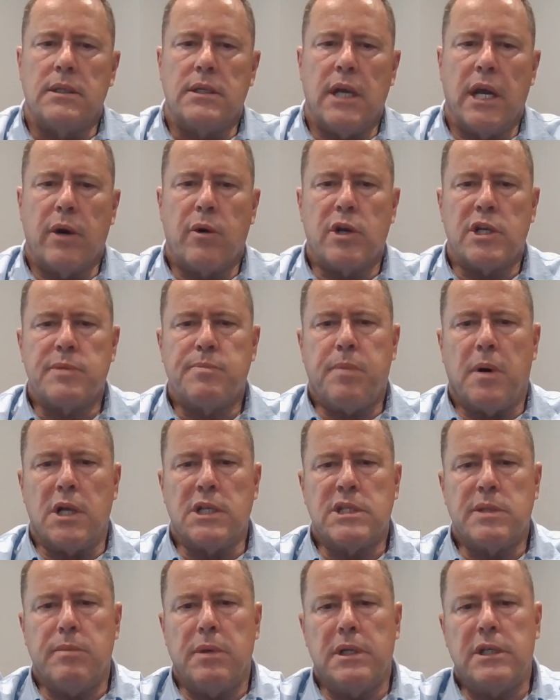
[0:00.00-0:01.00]
Take
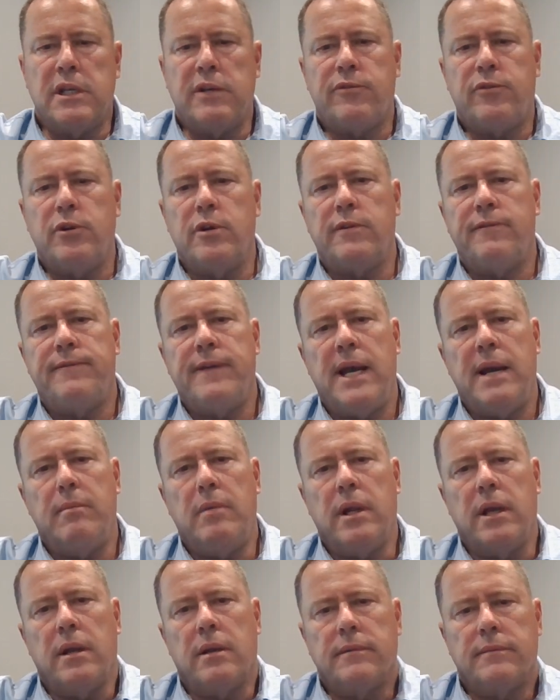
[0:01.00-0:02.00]
responsibility for your
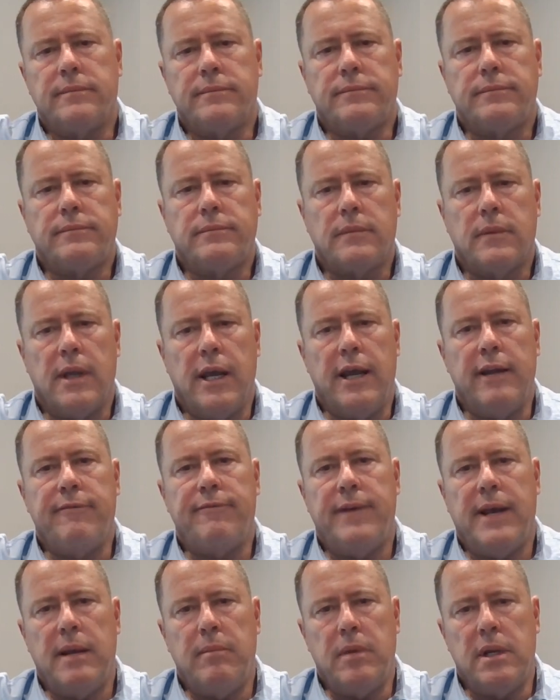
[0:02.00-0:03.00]
family and
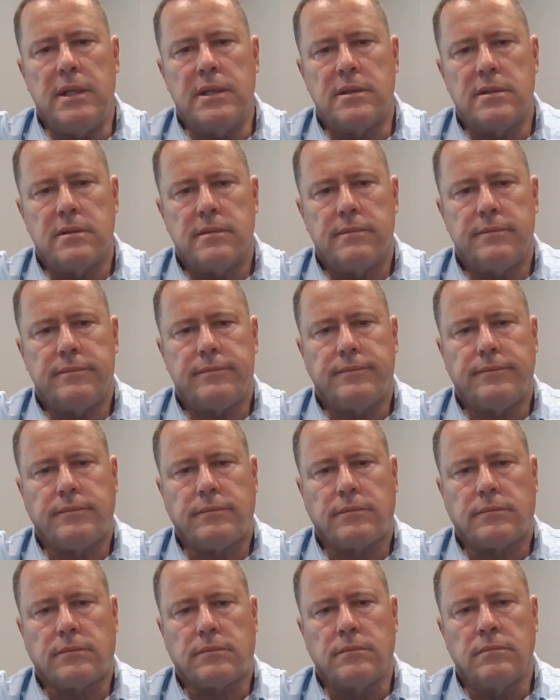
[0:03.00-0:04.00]
families.
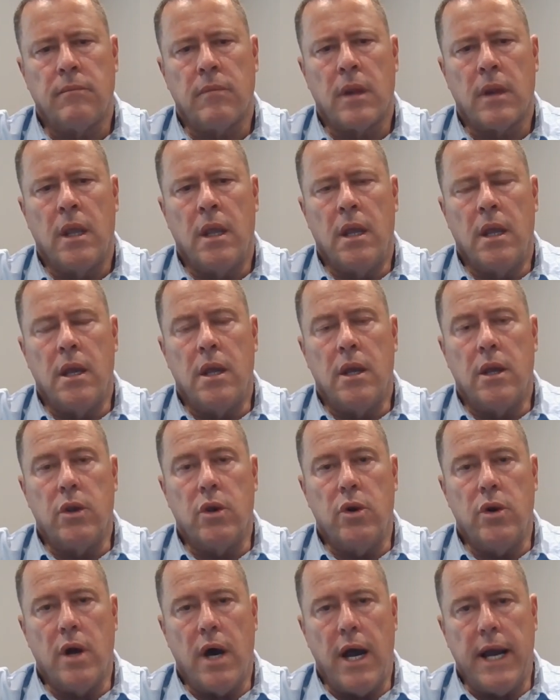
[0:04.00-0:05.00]

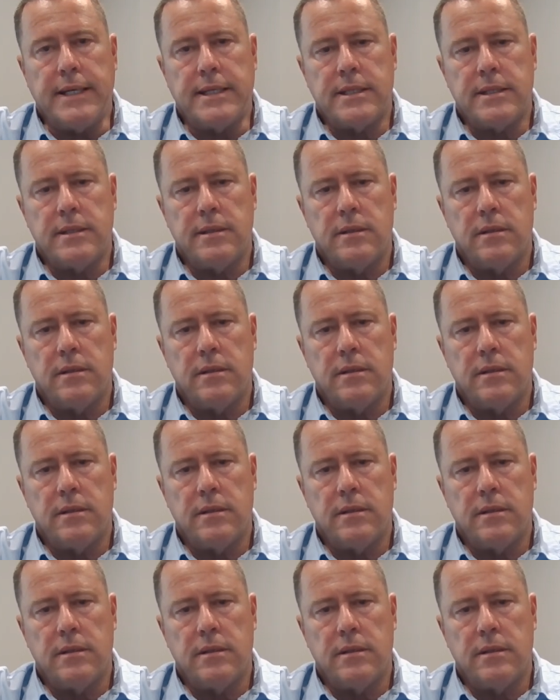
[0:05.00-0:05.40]
Unite